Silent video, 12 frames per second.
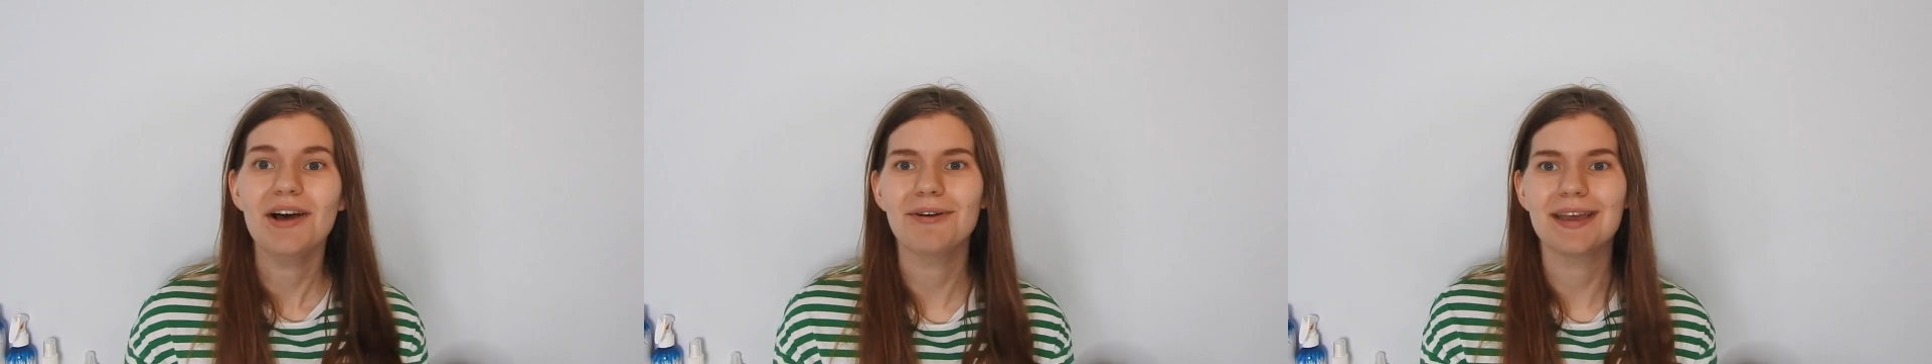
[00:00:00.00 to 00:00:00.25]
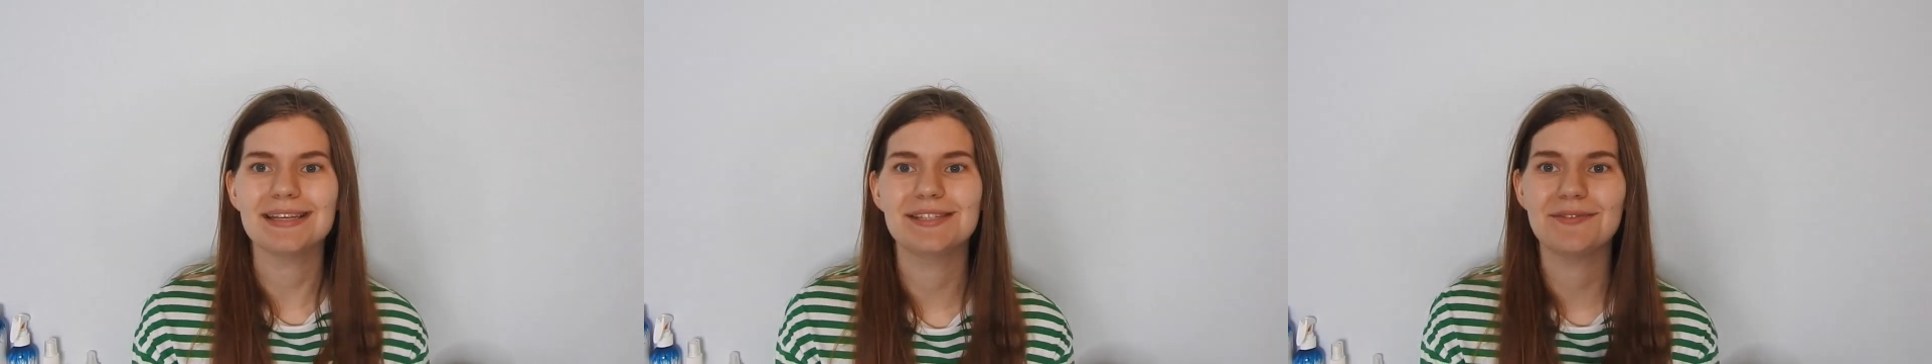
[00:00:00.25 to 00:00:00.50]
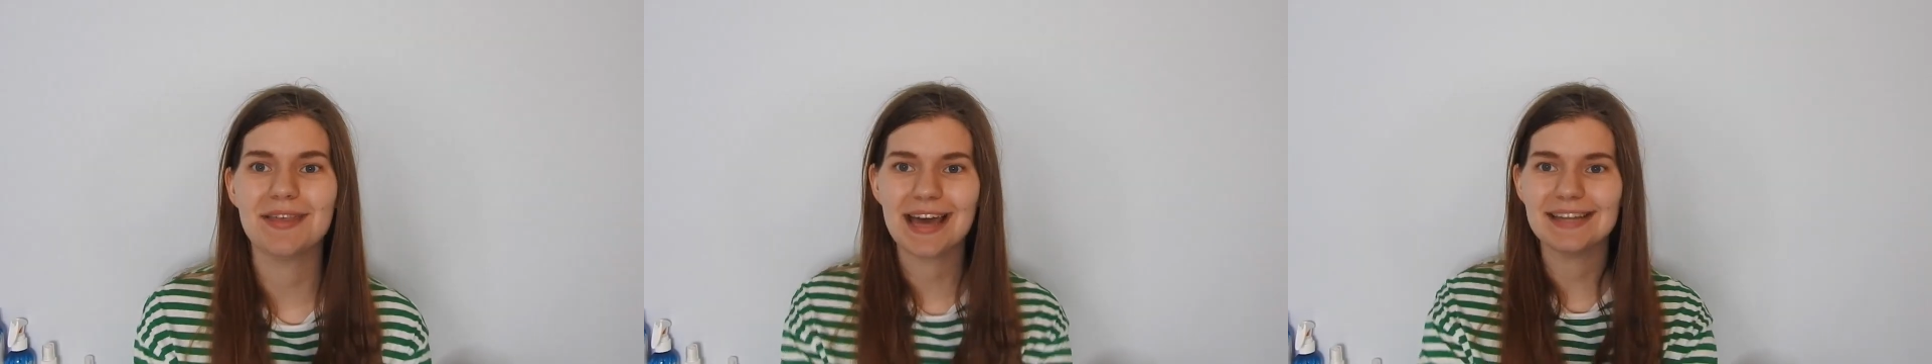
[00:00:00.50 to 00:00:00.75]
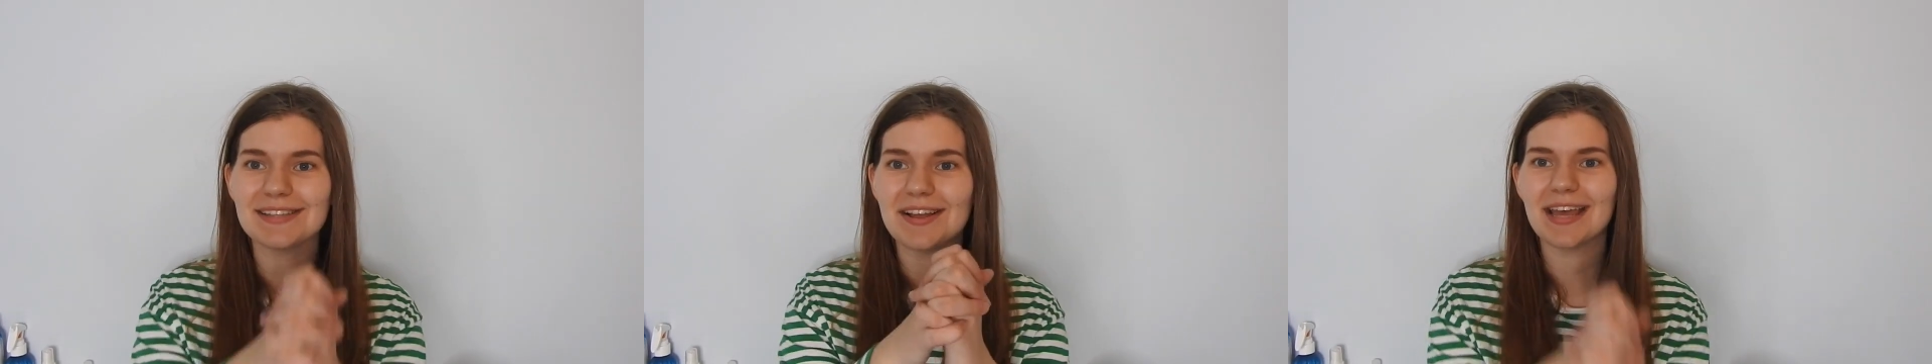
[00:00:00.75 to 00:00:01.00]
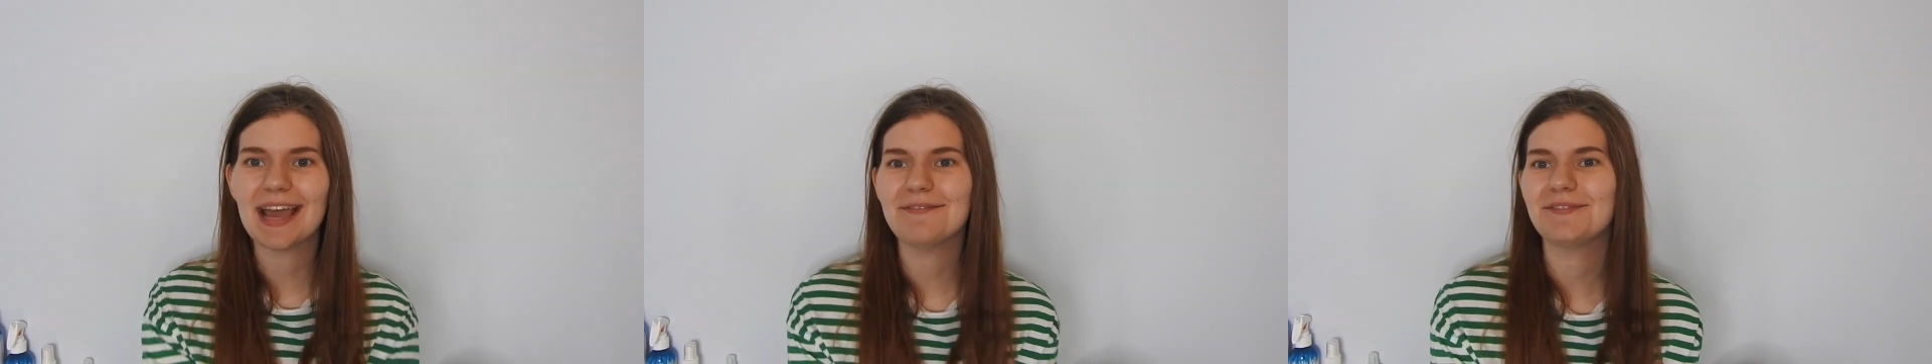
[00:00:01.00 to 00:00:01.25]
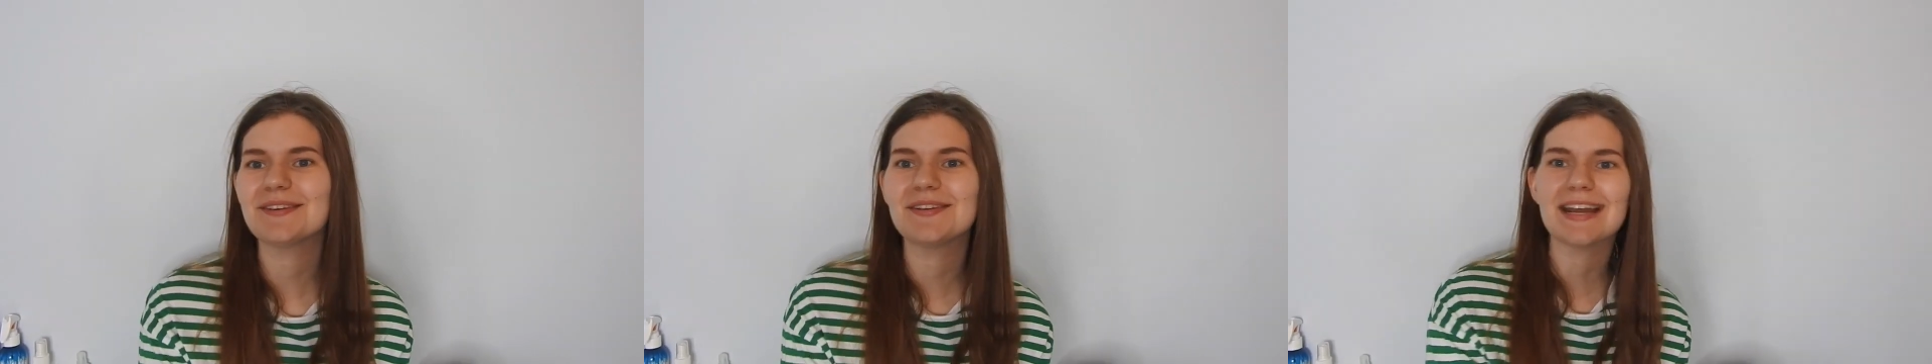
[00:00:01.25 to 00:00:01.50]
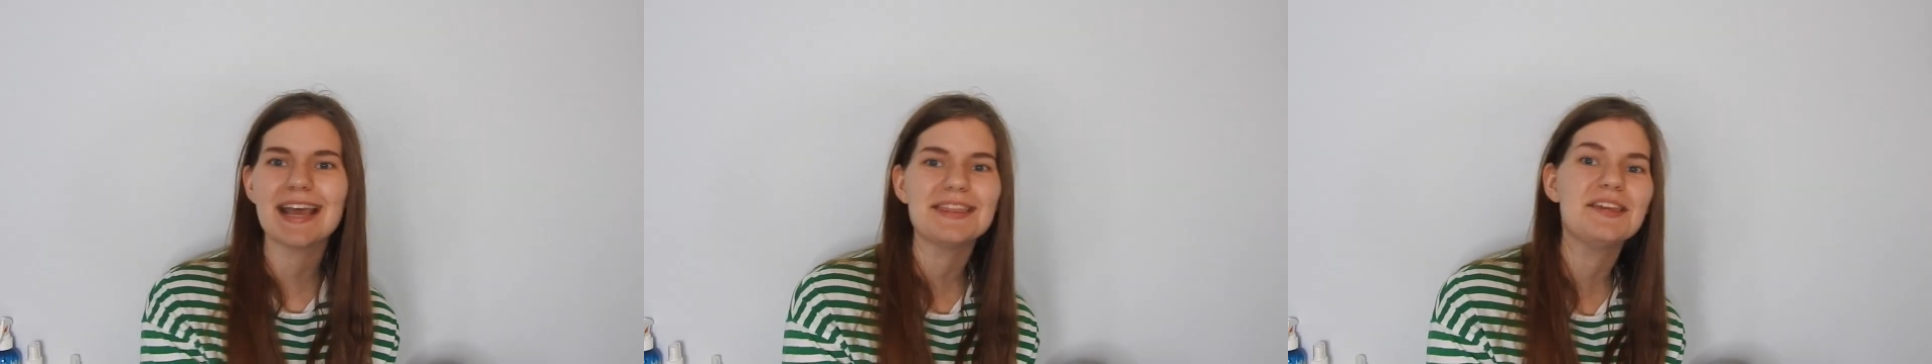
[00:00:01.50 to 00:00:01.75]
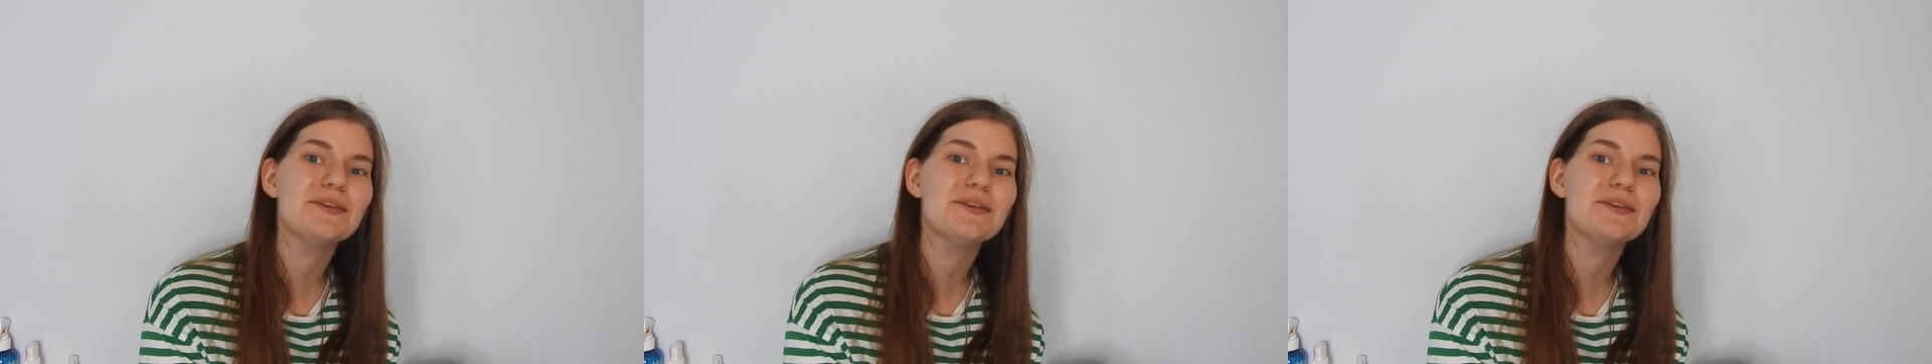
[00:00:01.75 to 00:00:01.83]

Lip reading: Okay, so that is all I have for you today.